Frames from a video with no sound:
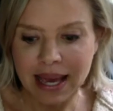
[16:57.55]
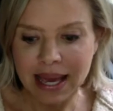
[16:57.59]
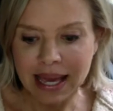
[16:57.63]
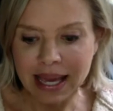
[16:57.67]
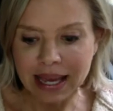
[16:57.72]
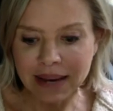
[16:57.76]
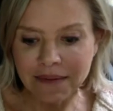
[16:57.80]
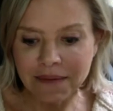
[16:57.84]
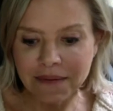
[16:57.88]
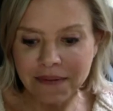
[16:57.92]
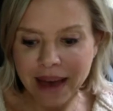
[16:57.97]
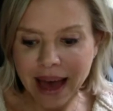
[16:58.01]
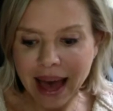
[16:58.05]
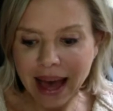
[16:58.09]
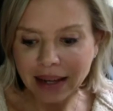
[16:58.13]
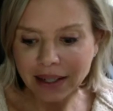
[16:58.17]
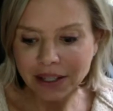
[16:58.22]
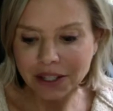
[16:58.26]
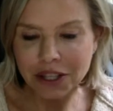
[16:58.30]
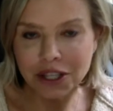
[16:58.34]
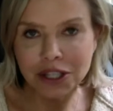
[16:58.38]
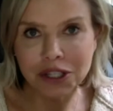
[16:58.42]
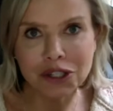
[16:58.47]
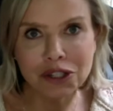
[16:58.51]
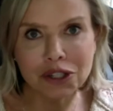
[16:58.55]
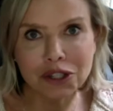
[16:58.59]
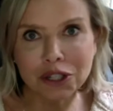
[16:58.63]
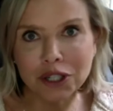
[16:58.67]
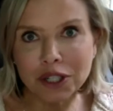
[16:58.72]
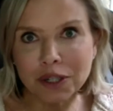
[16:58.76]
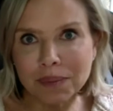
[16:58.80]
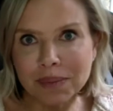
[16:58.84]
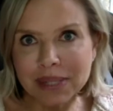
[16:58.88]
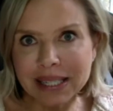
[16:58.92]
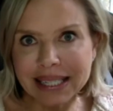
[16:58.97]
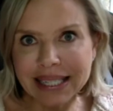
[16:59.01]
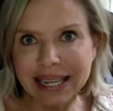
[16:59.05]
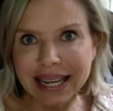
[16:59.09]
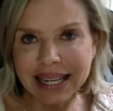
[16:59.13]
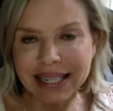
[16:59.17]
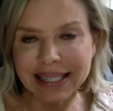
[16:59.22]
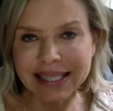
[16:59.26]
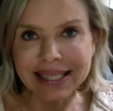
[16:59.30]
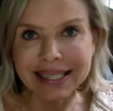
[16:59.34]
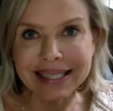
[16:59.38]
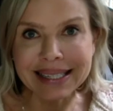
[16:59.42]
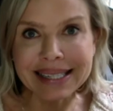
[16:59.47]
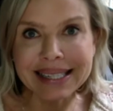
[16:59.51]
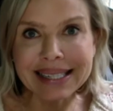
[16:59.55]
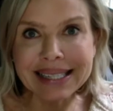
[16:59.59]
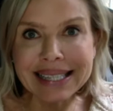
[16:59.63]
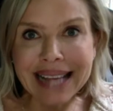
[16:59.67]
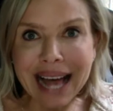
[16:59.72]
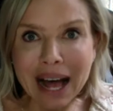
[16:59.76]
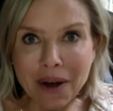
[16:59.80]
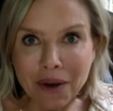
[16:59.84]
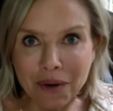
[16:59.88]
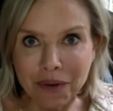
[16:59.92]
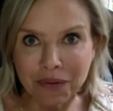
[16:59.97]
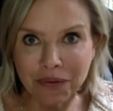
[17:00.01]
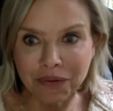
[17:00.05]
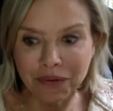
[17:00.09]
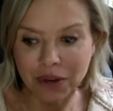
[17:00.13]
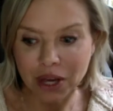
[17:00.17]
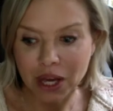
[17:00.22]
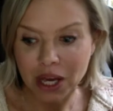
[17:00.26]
In fact, the circumstance itself